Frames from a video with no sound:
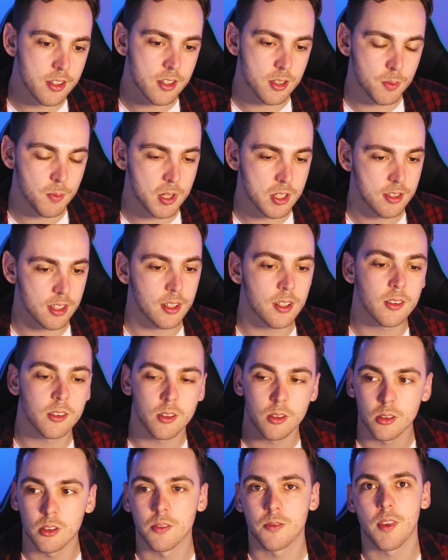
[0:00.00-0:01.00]
and dismissing
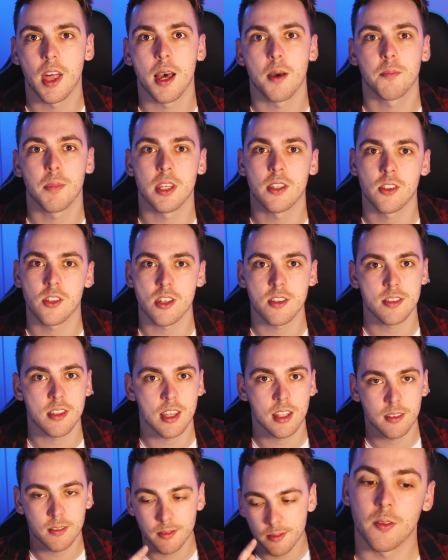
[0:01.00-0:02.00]
all of that bit just
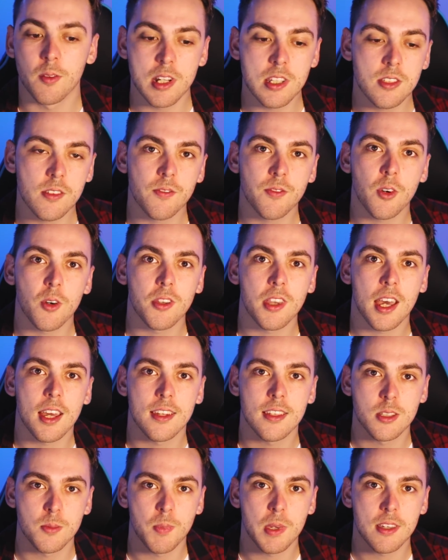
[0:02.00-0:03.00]
then. The reason for that
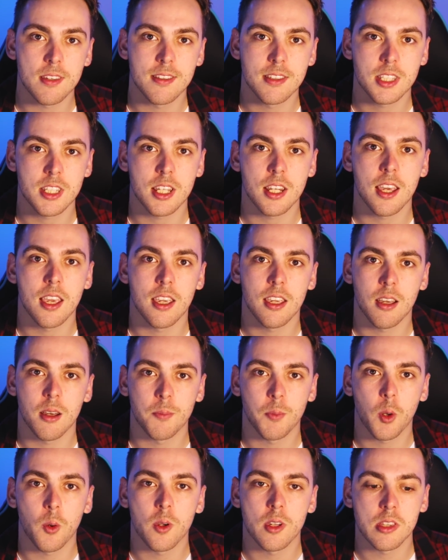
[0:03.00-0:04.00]
is because today
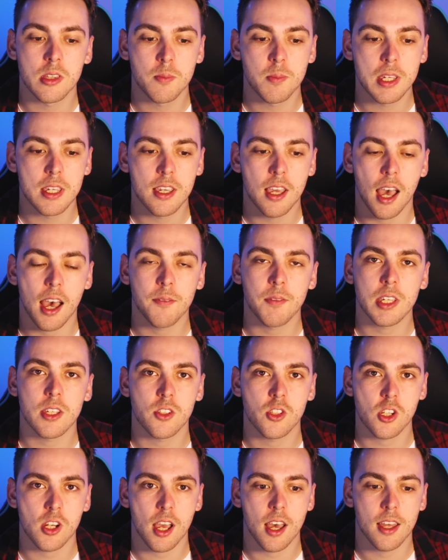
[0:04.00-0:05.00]
I'm going to be having a
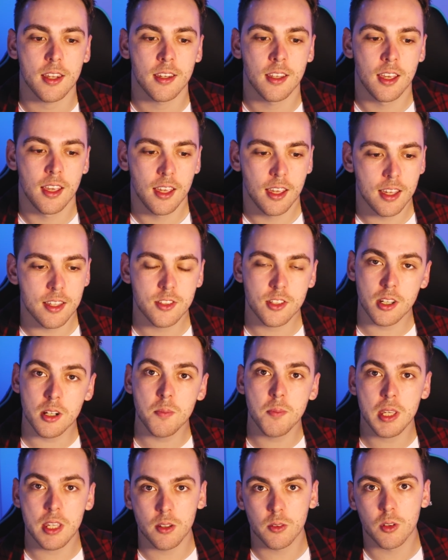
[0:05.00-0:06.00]
chat. It's going to
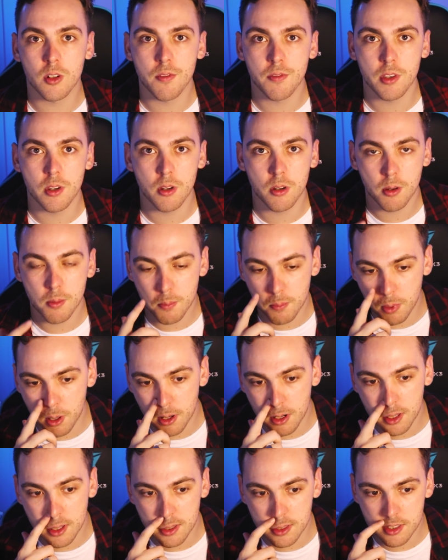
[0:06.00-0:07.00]
be a review,
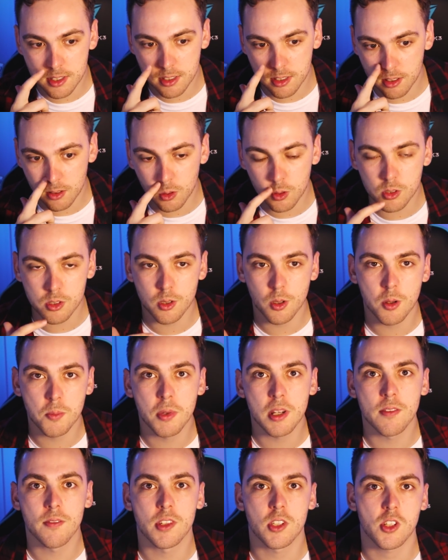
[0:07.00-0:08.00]
but it's also a
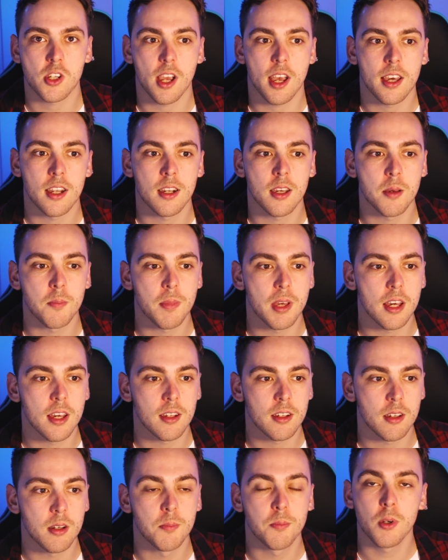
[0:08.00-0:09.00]
bit of a chat
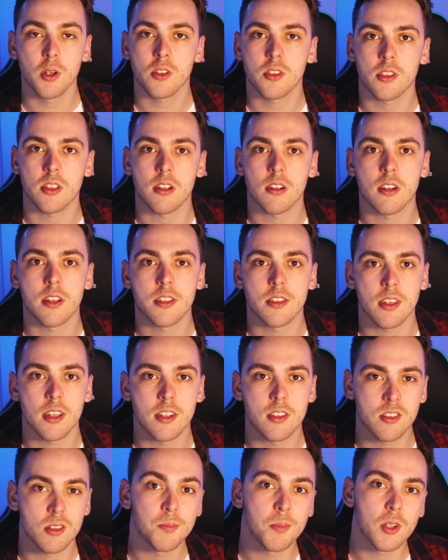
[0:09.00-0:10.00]
about a book series, and
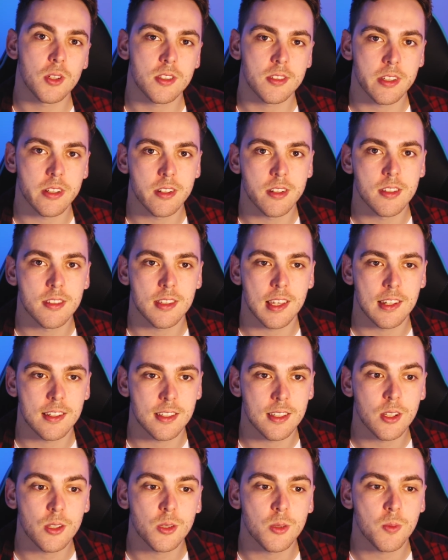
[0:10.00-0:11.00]
it's a book series that
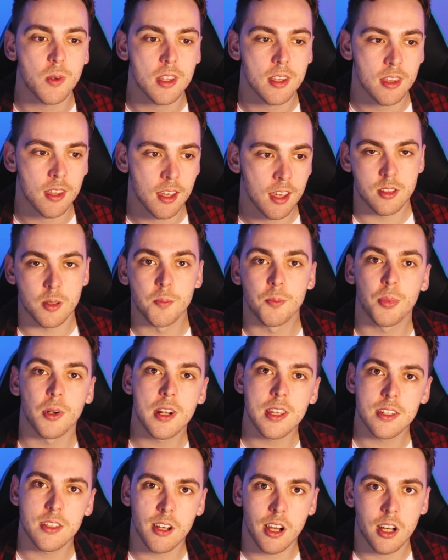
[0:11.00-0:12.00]
deals with some
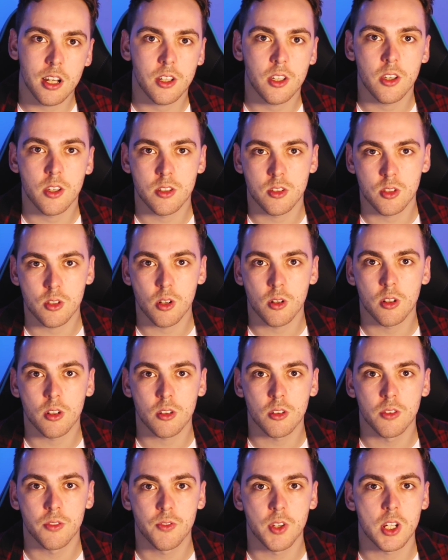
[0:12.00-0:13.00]
pretty dark
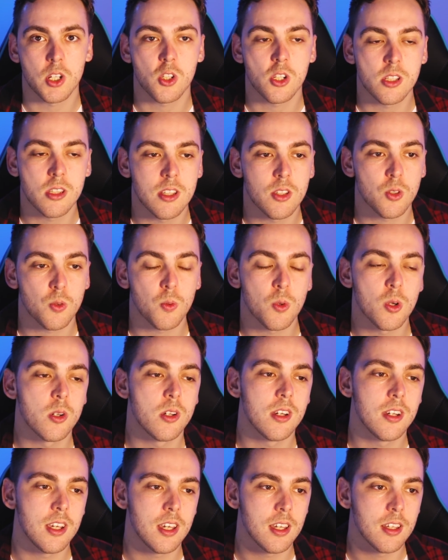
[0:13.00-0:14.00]
historical fiction that's
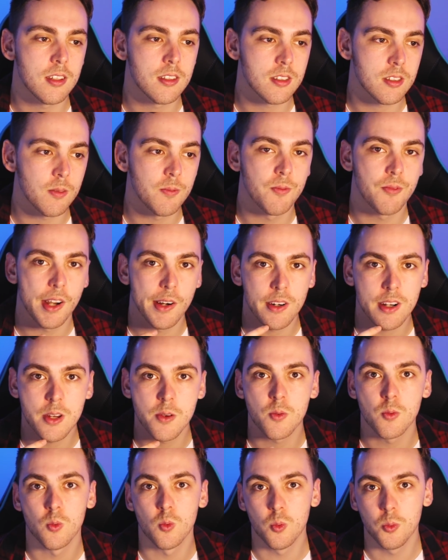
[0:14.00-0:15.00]
rooted in some
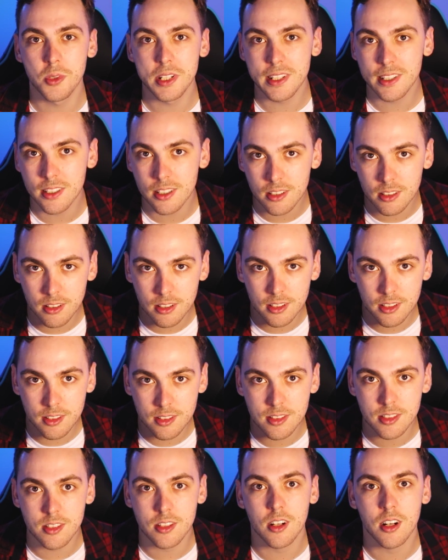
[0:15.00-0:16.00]
very real
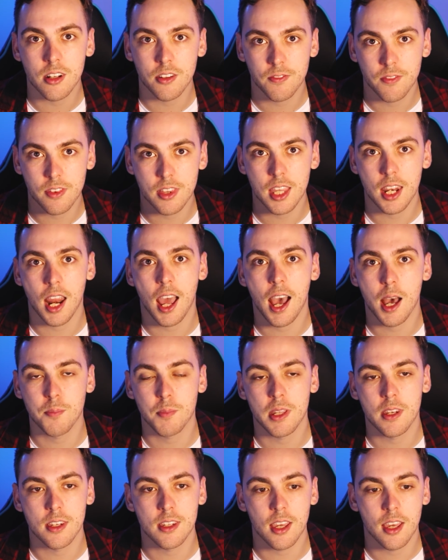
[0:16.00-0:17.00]
stuff that
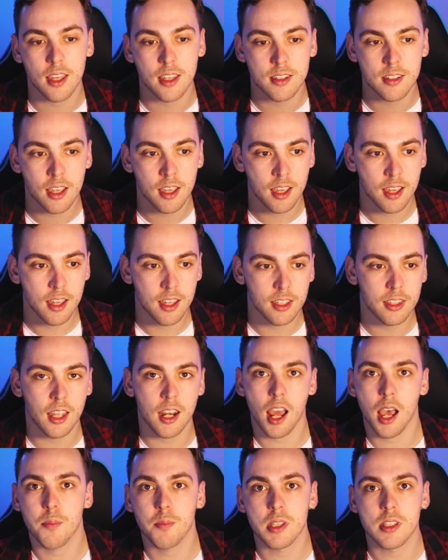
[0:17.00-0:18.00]
happened, and that
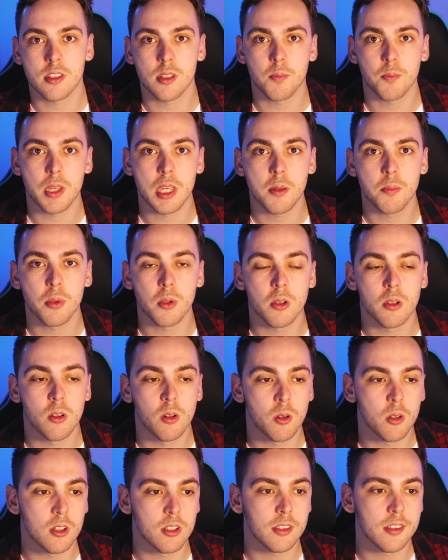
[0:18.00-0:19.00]
happened to people,
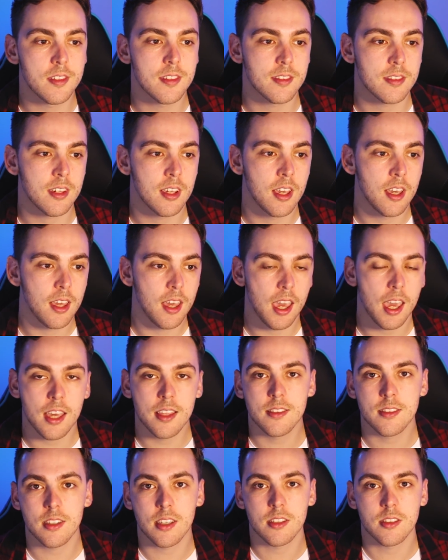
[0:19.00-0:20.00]
or at least
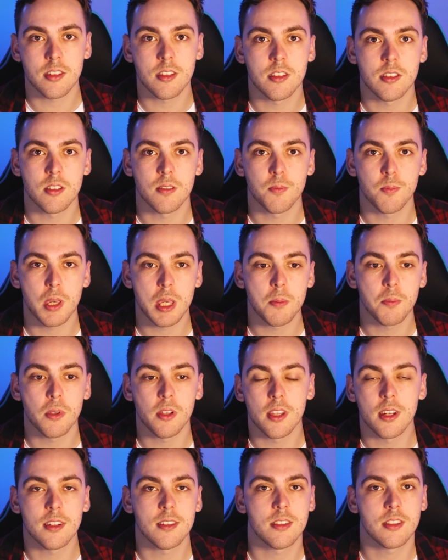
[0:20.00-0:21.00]
ancestors of people
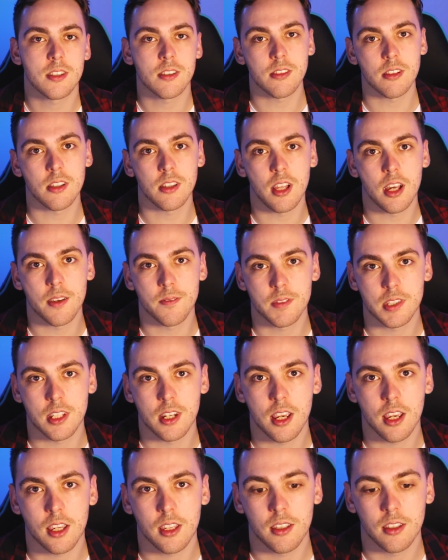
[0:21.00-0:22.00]
that are still alive
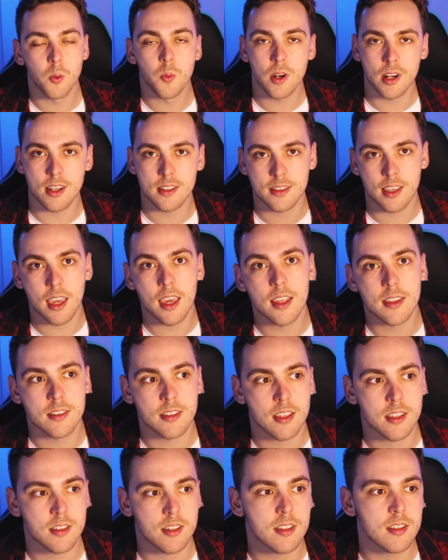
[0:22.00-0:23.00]
today. When I say
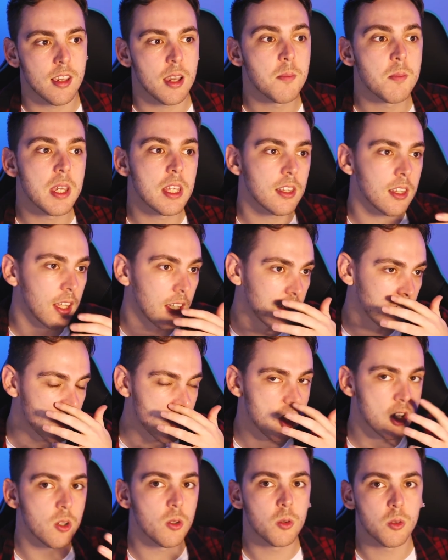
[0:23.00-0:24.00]
ancestors, I mean like
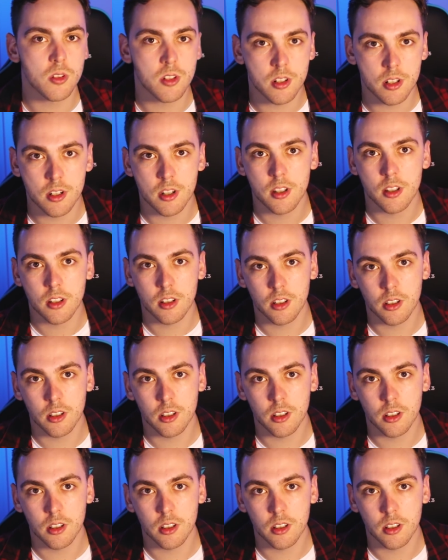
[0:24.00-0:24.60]
children